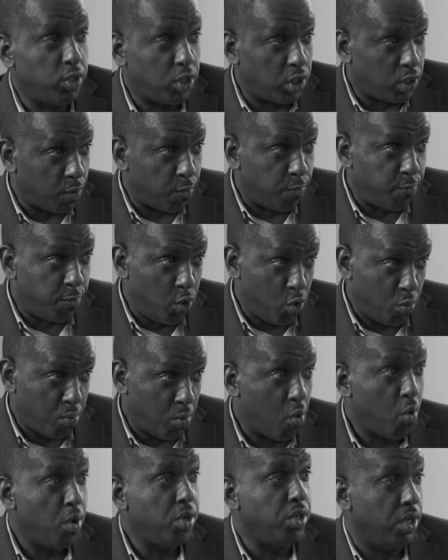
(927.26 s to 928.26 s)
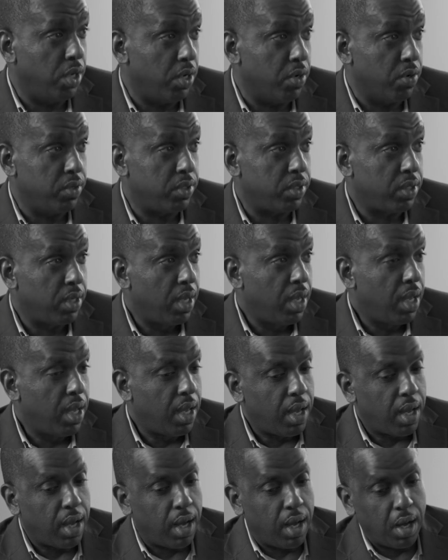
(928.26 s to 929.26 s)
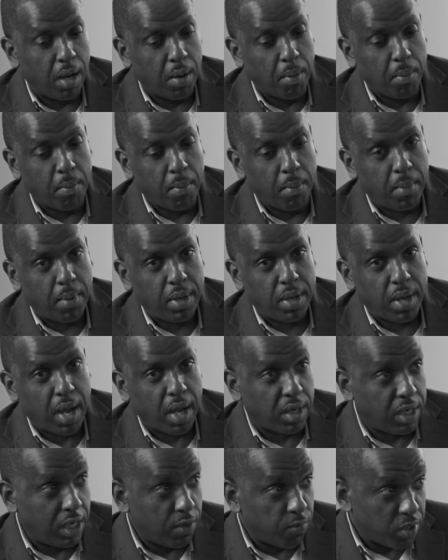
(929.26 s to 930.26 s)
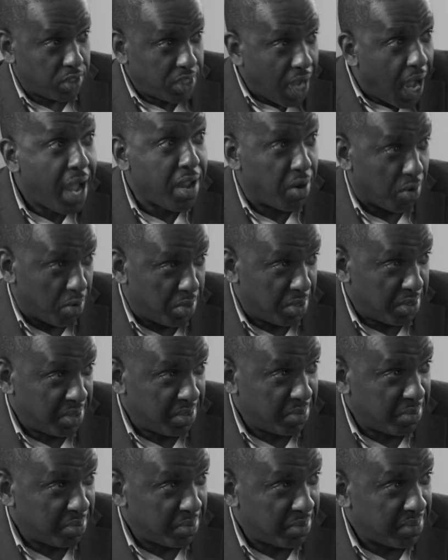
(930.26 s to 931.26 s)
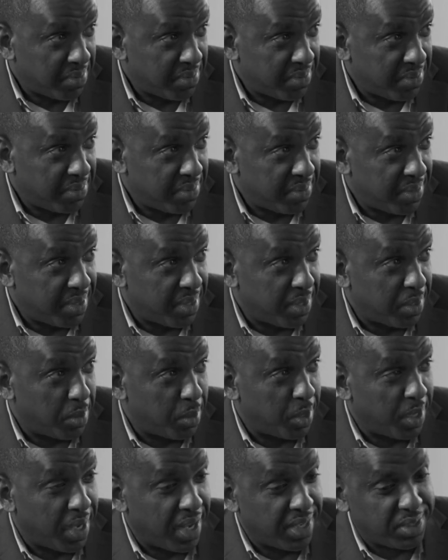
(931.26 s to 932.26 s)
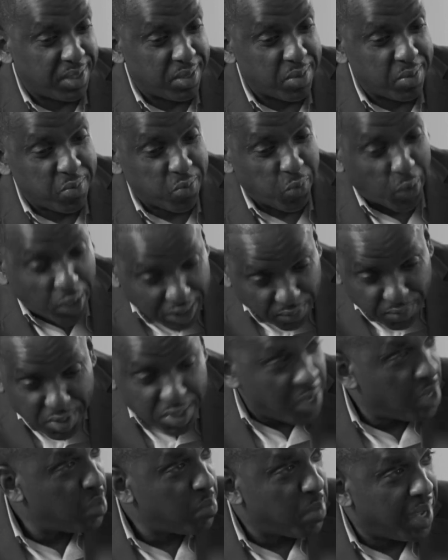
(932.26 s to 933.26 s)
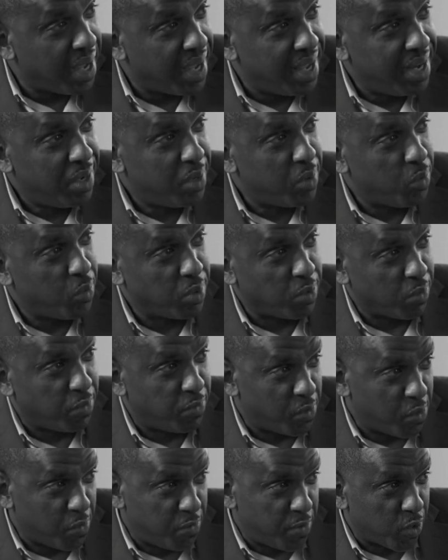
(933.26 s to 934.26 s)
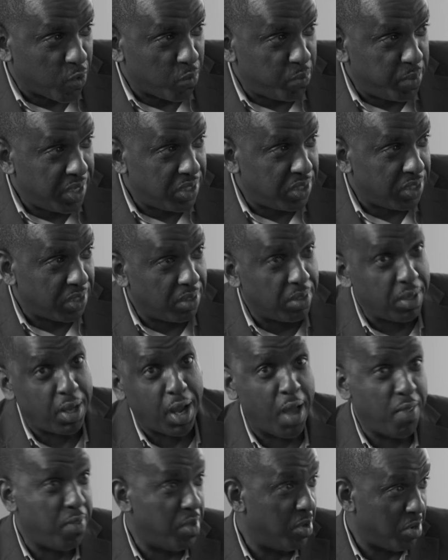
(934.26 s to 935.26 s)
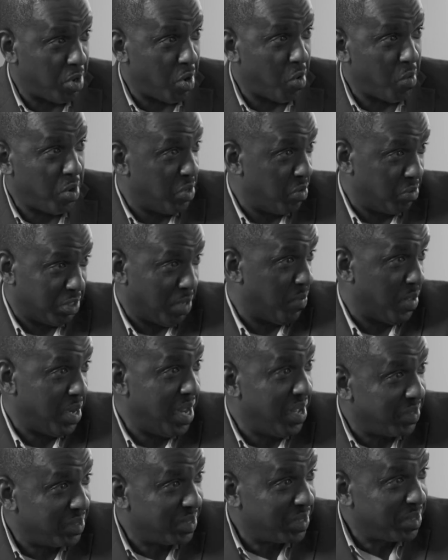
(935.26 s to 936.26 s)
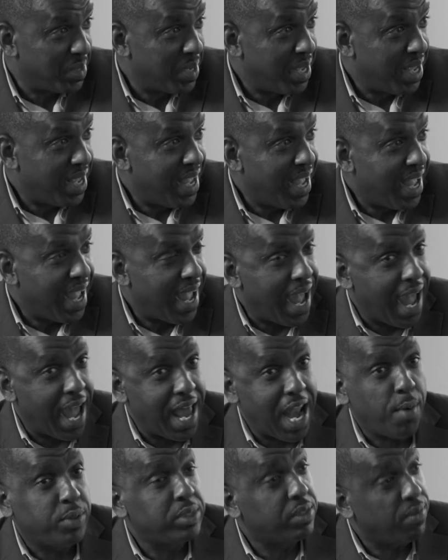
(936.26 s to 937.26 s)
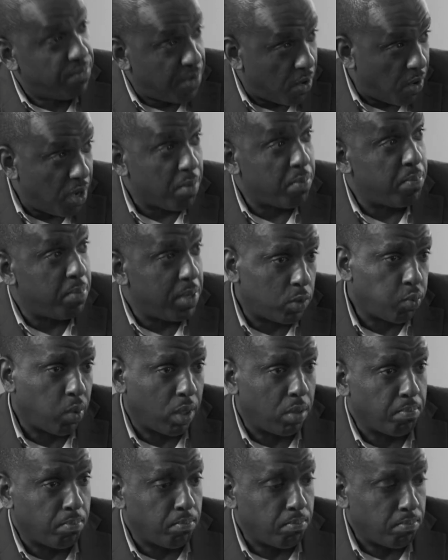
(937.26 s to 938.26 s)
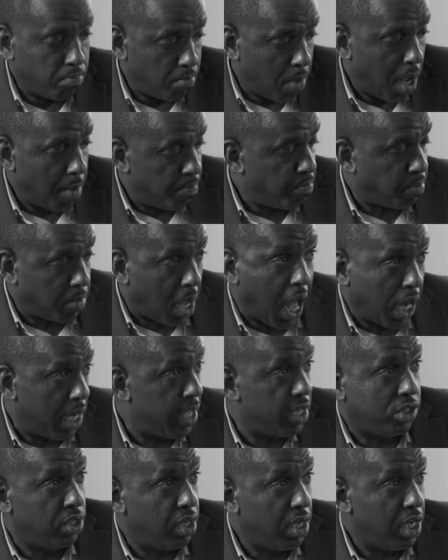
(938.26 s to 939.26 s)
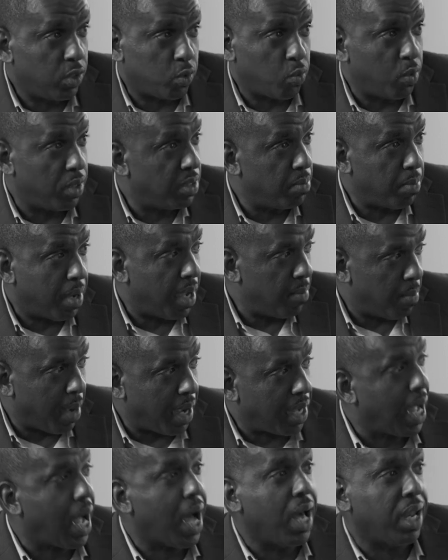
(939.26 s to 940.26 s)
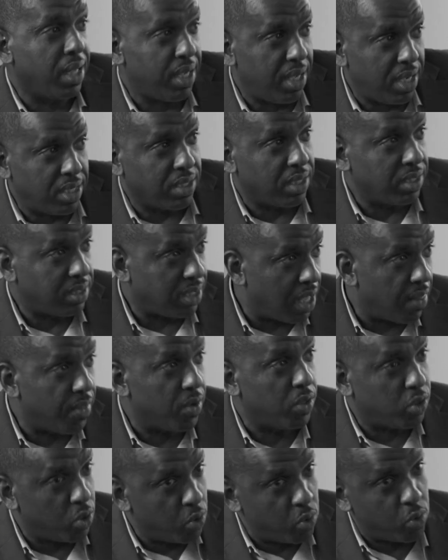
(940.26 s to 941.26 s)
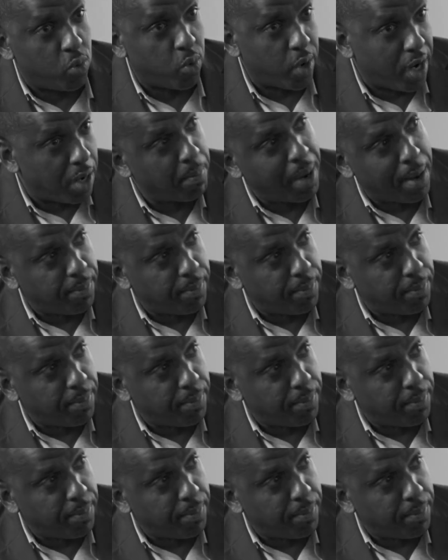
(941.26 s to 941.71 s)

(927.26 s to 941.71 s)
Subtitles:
for just a few more years, I could have retired as a relatively young man with a full federal pension and then go and do something else. And that was it's what my colleagues did. It's what my colleagues, as others who were at